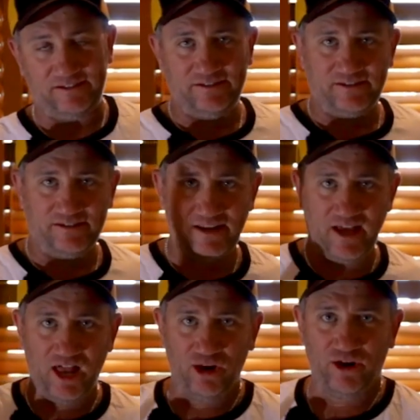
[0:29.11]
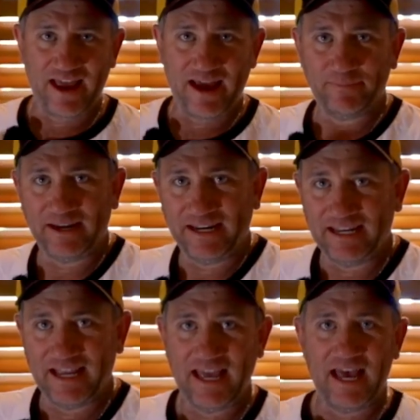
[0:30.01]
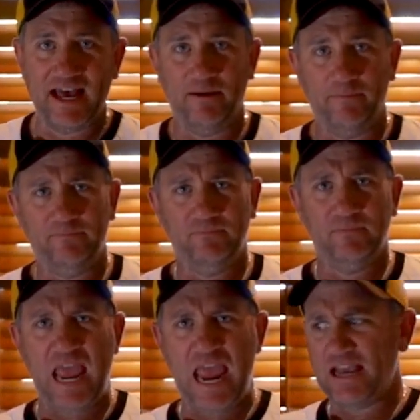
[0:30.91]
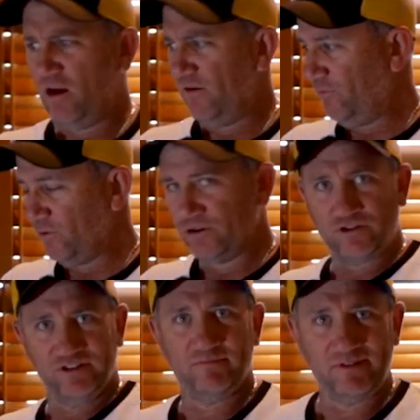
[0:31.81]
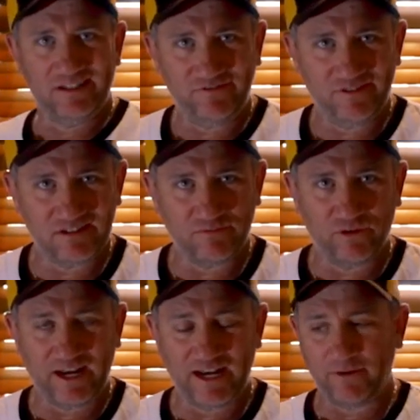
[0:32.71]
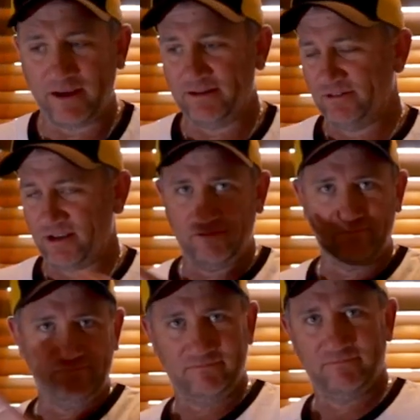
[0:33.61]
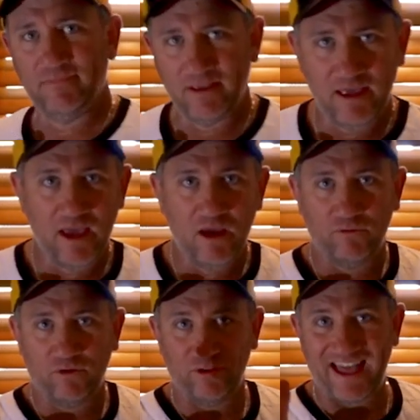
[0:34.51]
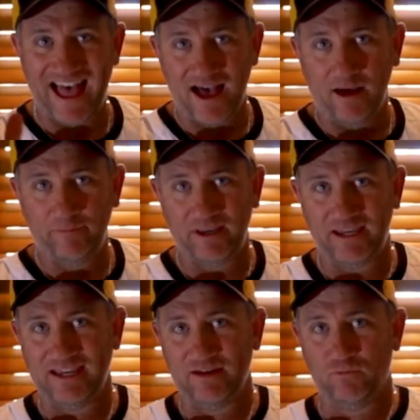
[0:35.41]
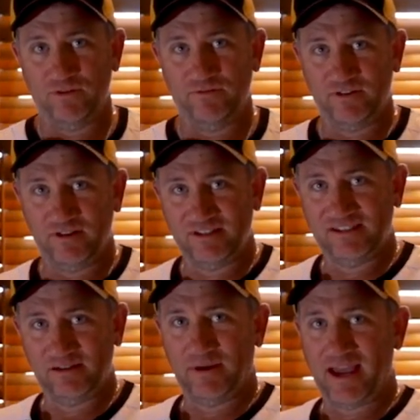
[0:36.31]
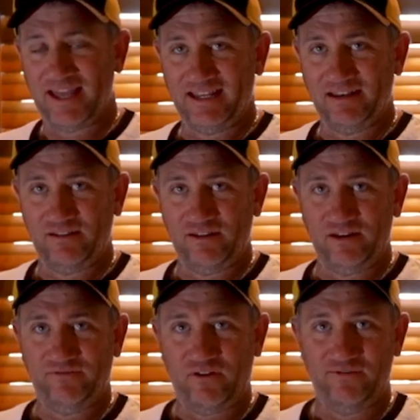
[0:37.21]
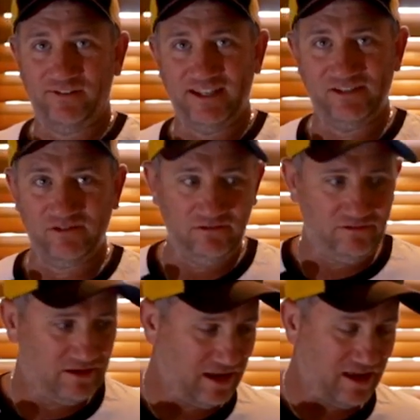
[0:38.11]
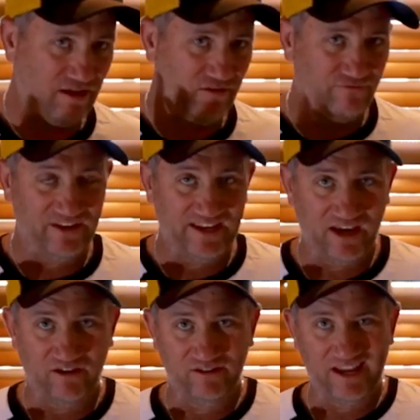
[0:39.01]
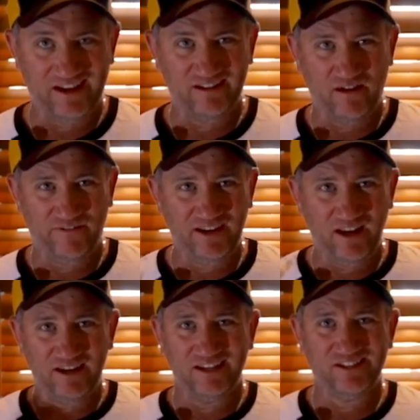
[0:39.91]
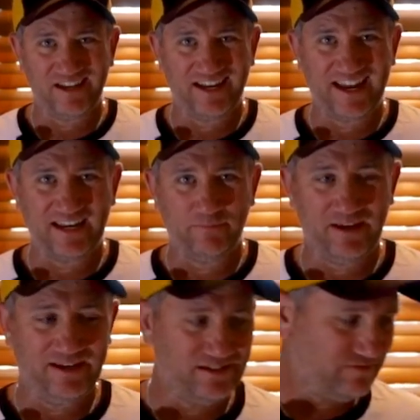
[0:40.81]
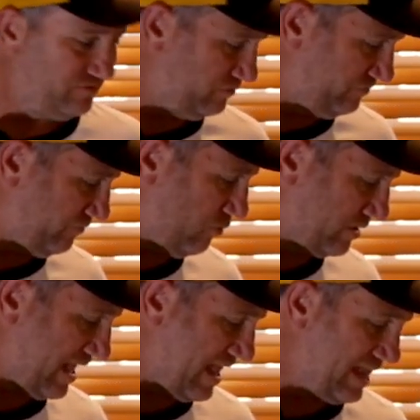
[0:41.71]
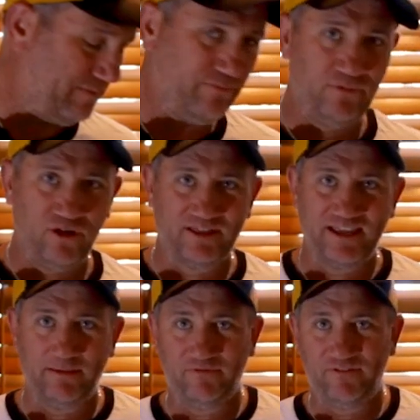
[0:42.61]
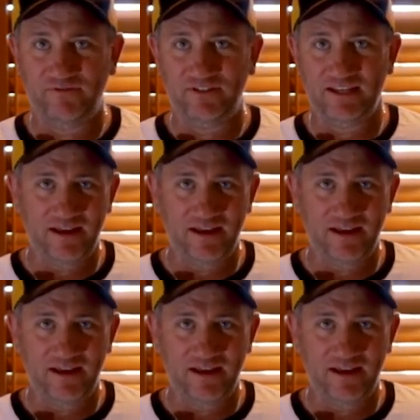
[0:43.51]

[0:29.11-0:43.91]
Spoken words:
and a lot happening. I thought I'd try something different this morning anyway. So I've gone the RP with the Sigma 18-35 lens on video. Now, I think it only does 1080p. It doesn't do 4K like the M50